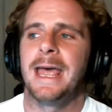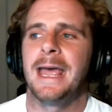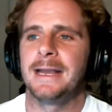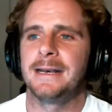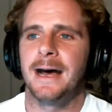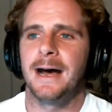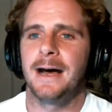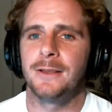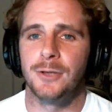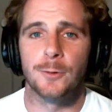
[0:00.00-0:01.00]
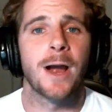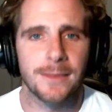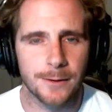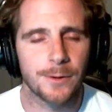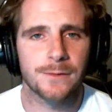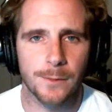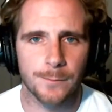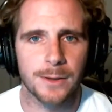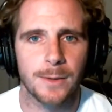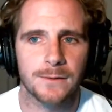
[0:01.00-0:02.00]
And uh, you're right, there is
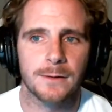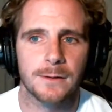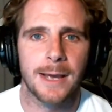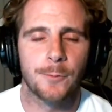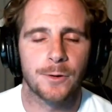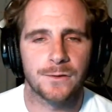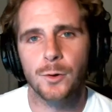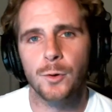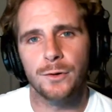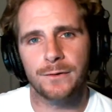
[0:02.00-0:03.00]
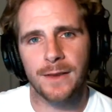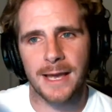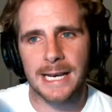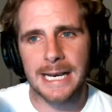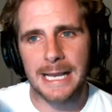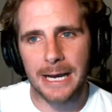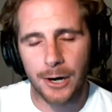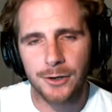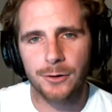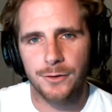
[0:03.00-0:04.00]
something missing. And what's cool is that
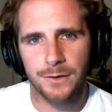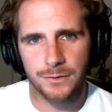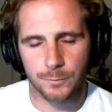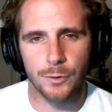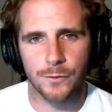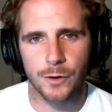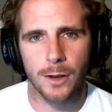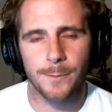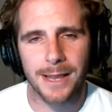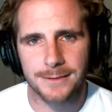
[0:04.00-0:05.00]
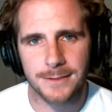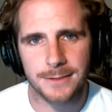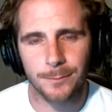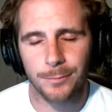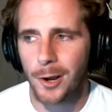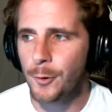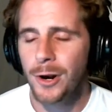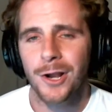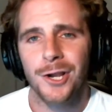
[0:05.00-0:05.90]
under this roof called MyLead System Pro,